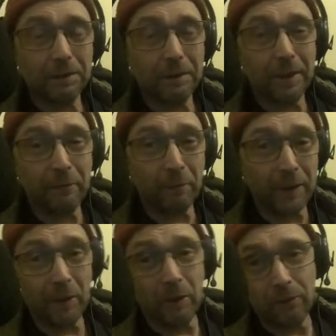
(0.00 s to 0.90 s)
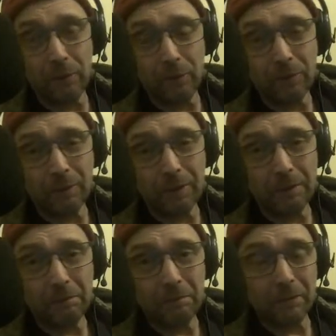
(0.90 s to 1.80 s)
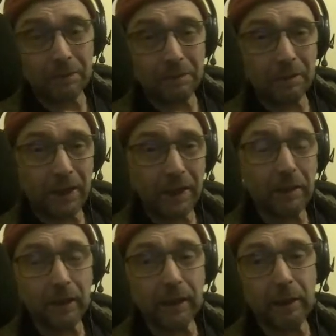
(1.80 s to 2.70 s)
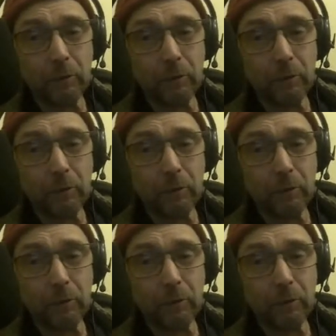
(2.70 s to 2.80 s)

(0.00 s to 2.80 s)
And if we don't, technically